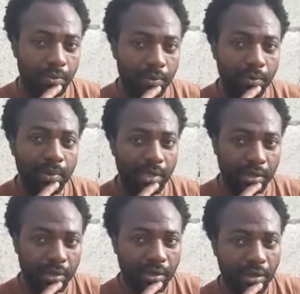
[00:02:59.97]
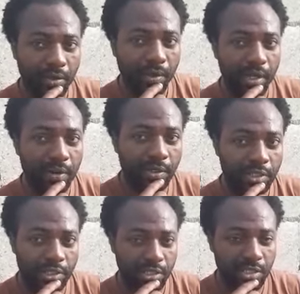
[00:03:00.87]
will be one of the
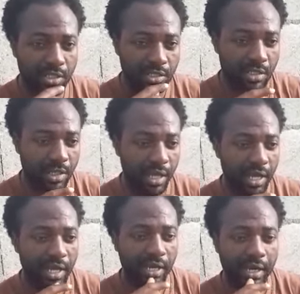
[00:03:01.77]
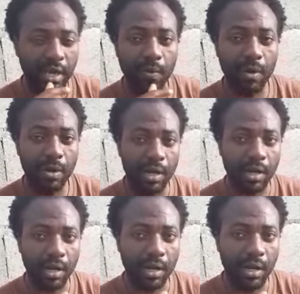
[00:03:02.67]
richest island in the world
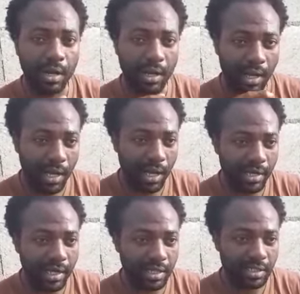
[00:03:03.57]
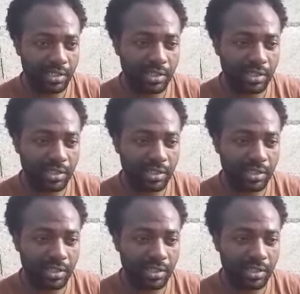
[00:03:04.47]
and not